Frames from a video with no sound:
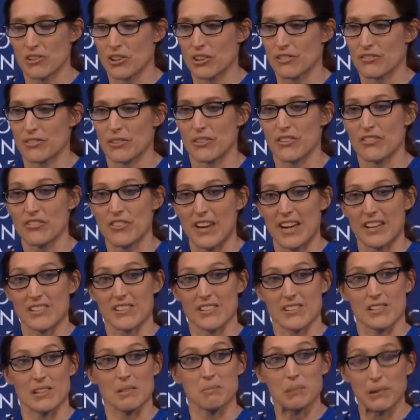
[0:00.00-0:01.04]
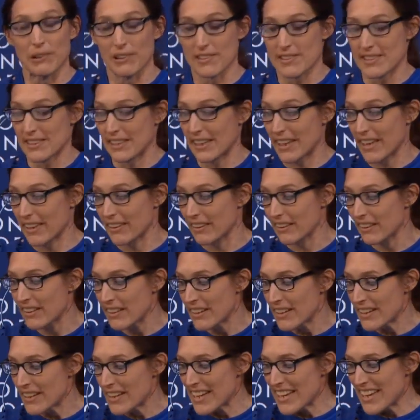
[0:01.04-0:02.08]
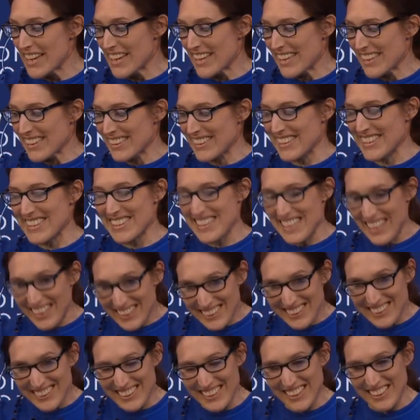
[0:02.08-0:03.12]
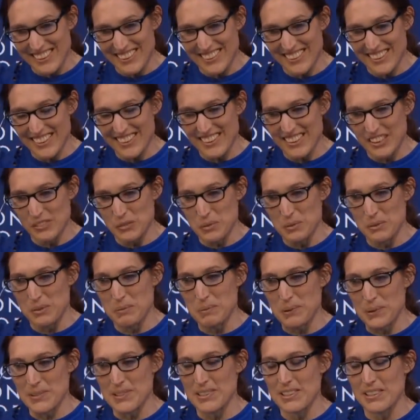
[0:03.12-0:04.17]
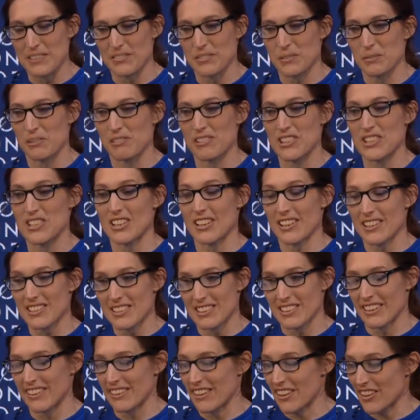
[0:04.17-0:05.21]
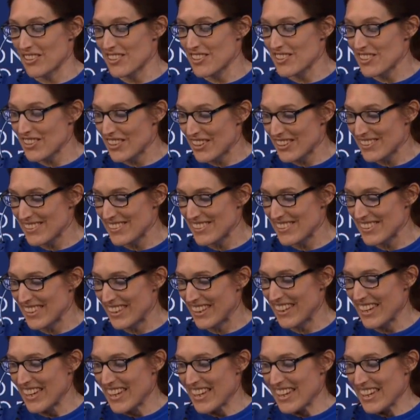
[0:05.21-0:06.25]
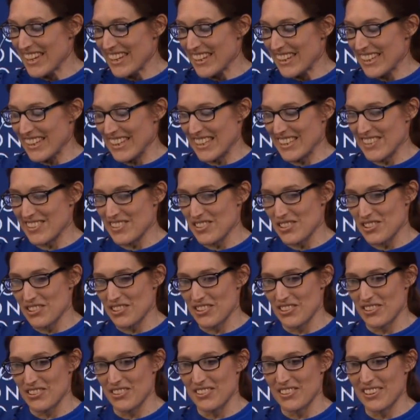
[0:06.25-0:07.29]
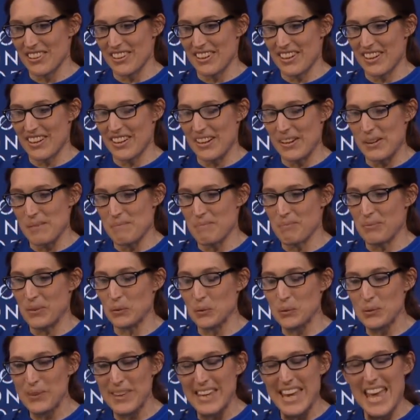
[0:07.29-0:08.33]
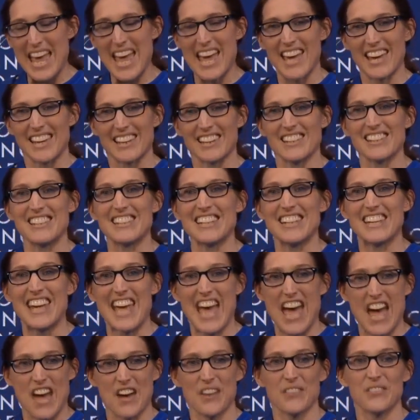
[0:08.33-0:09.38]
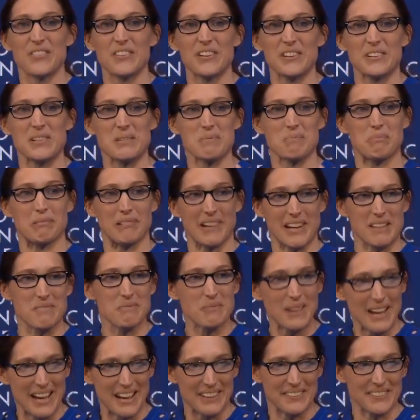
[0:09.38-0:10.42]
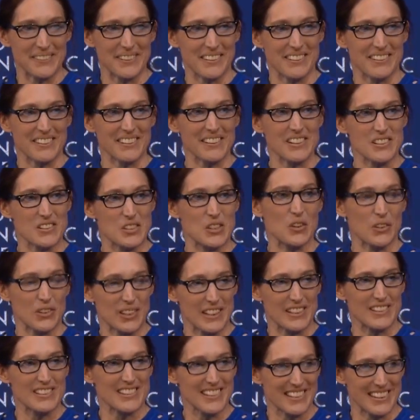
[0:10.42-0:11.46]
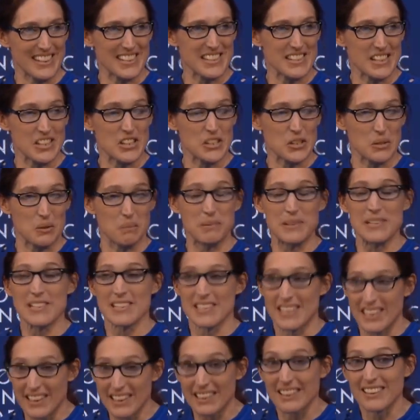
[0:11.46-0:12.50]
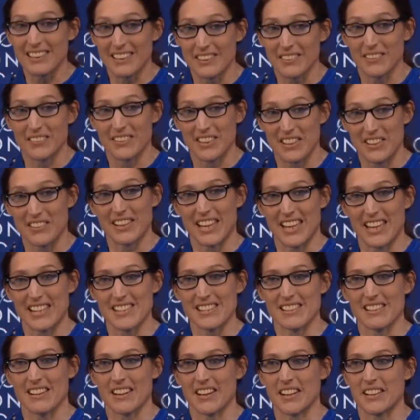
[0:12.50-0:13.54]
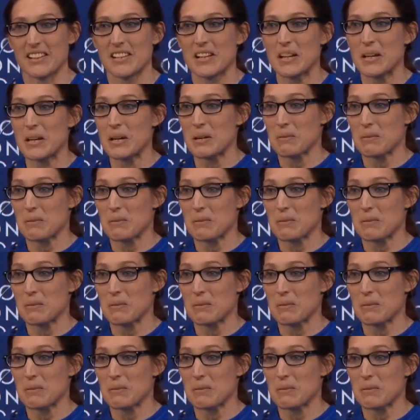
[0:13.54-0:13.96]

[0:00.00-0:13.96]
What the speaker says: through from the factors that pull us together. The second thing that I think will be positive from a reduction in uncertainty is to all the energy, effort, brainpower that has gone into this issue, particularly on the UK side,